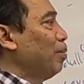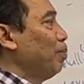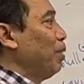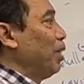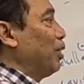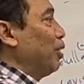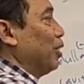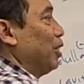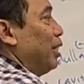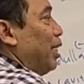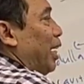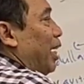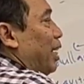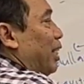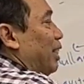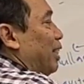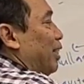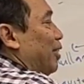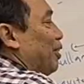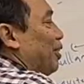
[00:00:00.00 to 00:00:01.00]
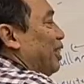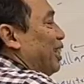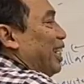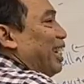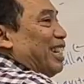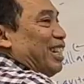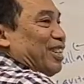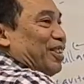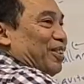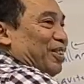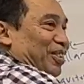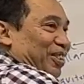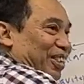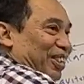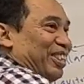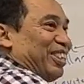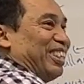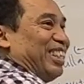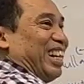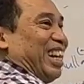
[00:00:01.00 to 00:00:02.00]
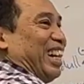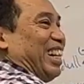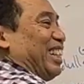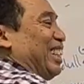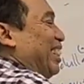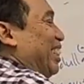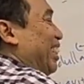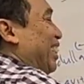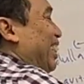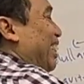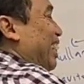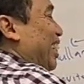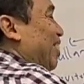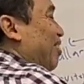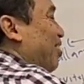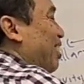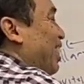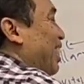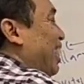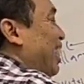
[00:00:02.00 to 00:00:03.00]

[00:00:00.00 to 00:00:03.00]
Because estrogen, now you go to the estrogen over